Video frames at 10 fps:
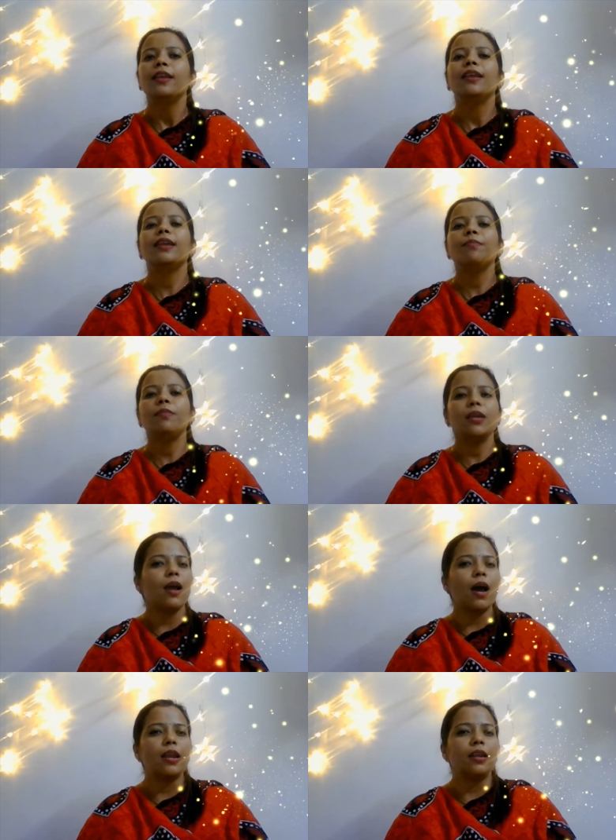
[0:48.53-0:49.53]
let
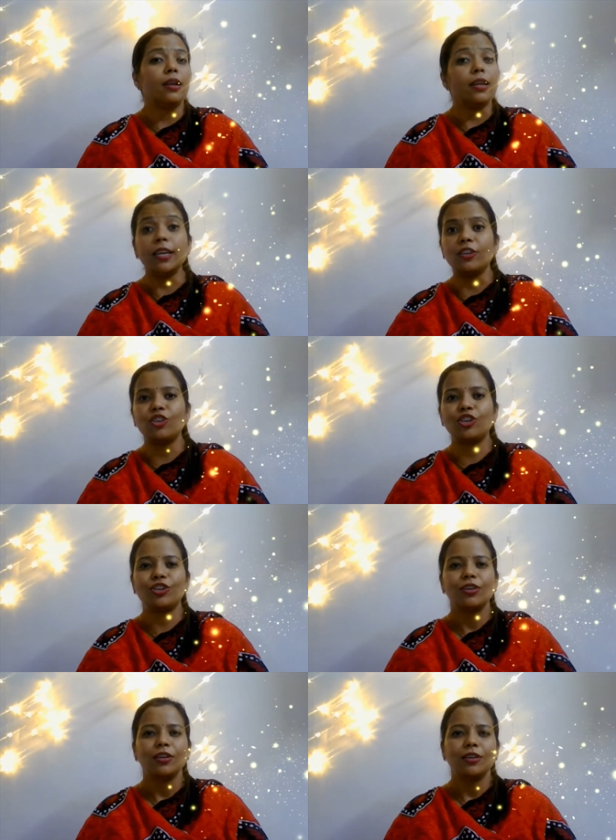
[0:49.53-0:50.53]
me
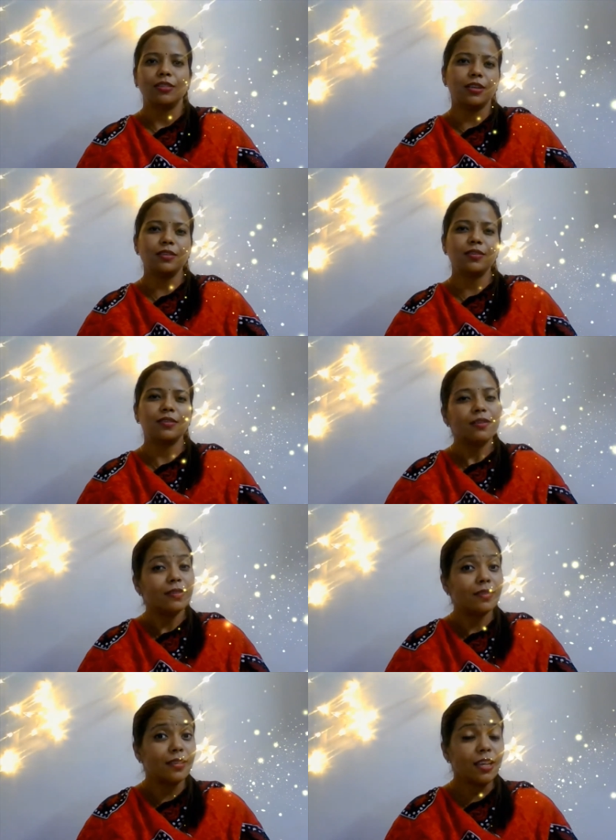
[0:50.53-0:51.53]
unleash this
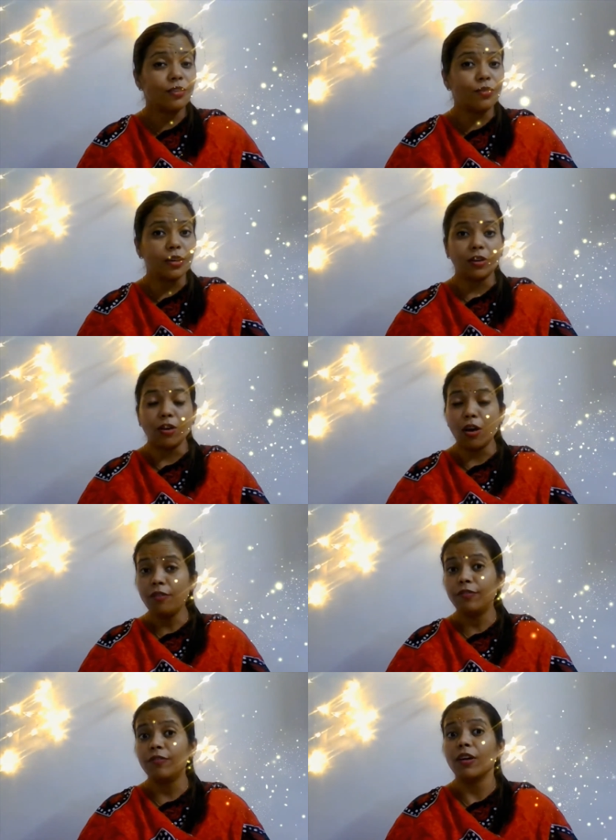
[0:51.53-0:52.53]
secret
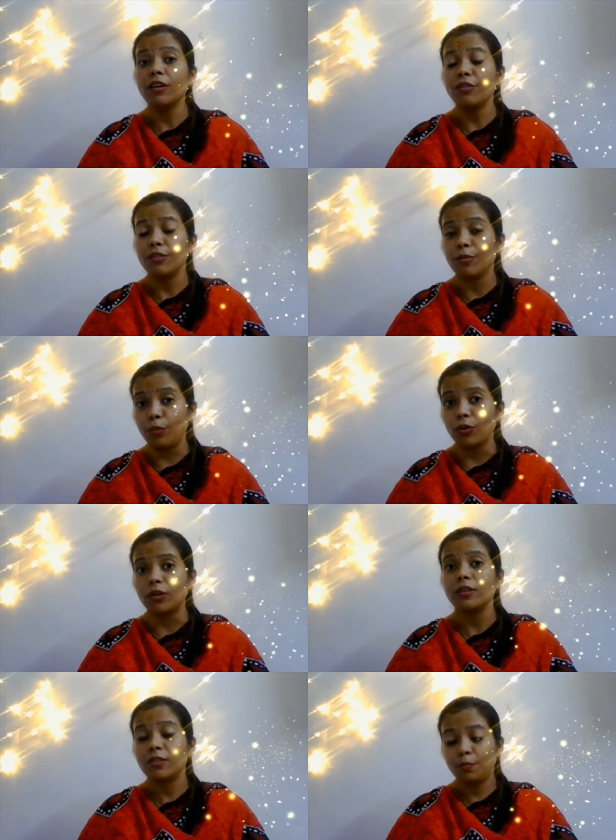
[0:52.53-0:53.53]
of a
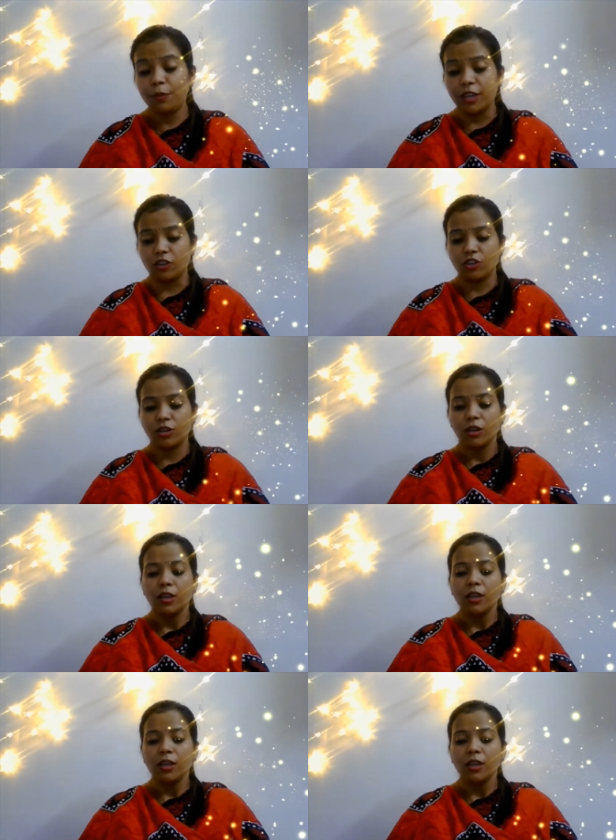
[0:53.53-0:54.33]
reported speech.